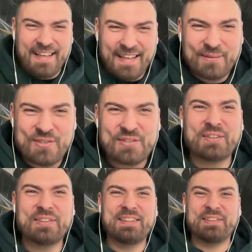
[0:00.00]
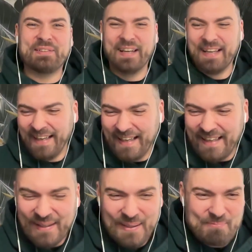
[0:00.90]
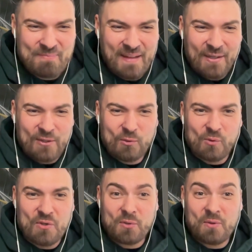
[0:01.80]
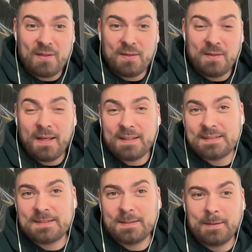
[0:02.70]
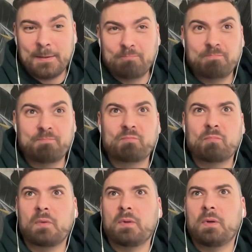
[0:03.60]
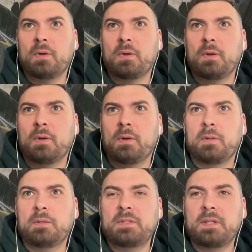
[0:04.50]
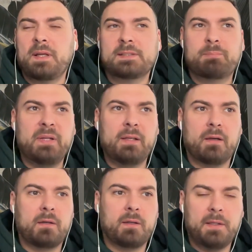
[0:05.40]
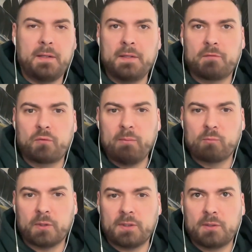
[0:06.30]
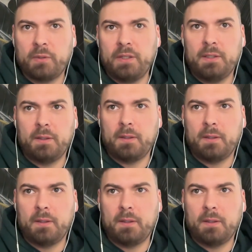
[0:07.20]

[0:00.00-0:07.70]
what you gonna do? Cool. So the next the next pillar in the framework that we